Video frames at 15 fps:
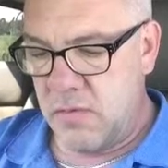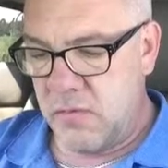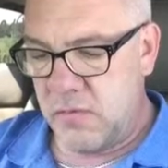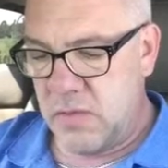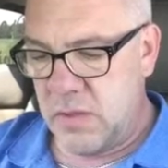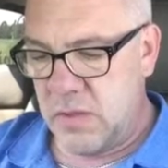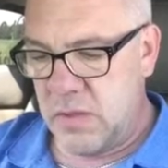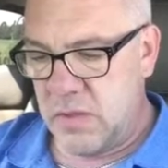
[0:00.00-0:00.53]

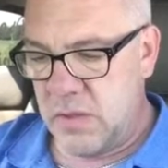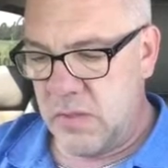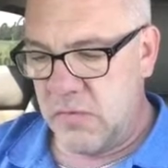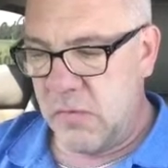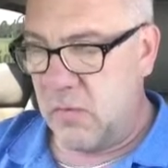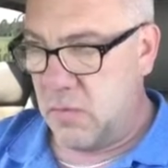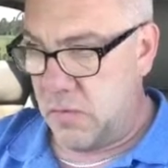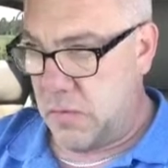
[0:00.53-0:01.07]
straighten
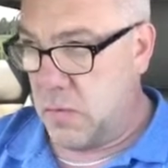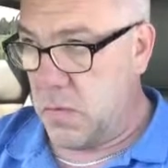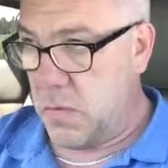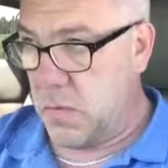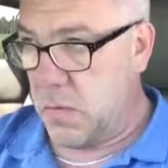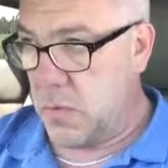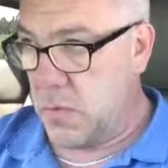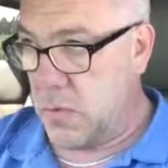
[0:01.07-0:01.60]
things out.
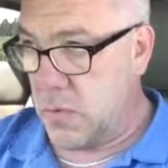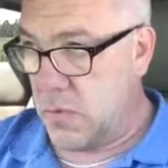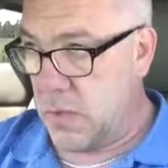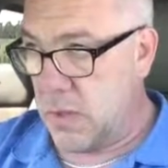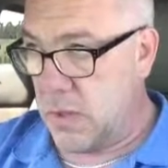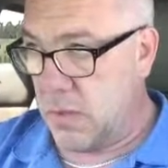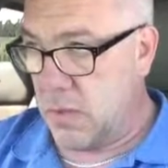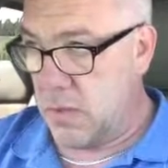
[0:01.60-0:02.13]
Come on
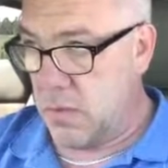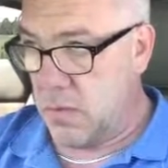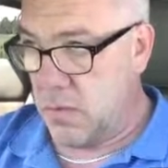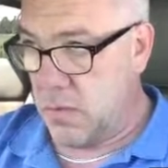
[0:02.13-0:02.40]
down.